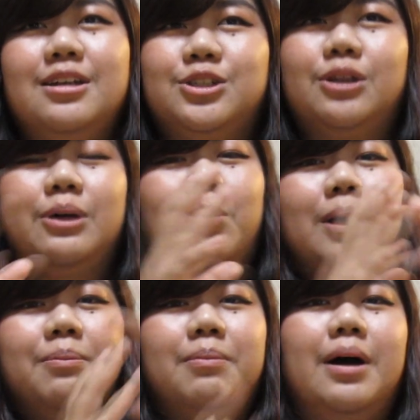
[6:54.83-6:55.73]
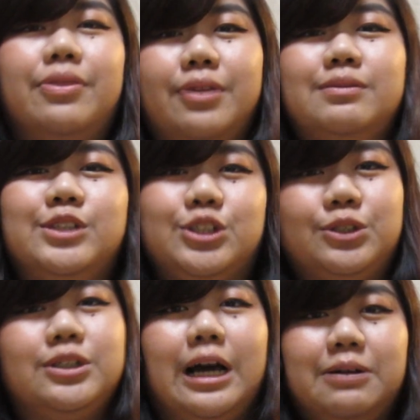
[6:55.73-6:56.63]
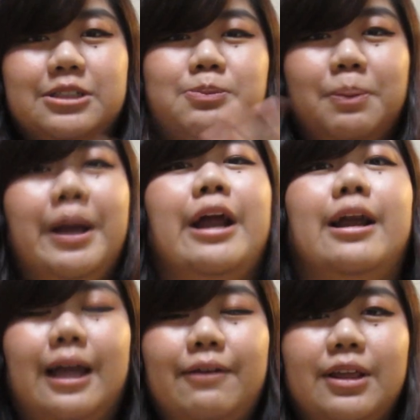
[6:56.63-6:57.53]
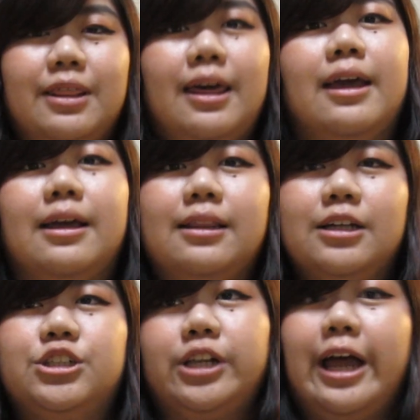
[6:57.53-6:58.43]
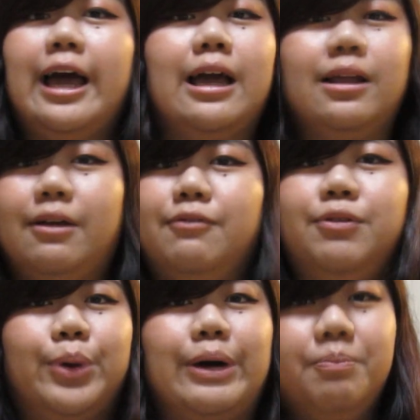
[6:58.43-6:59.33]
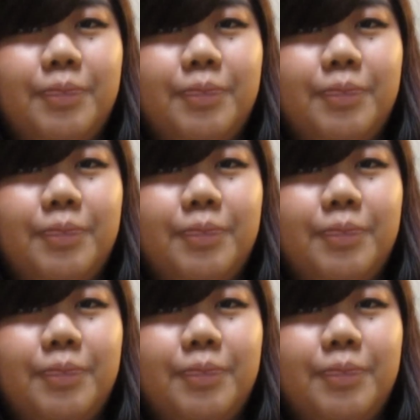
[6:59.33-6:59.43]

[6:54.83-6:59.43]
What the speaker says: So the 1 month of June, I was preparing everything, and then July, I flew out.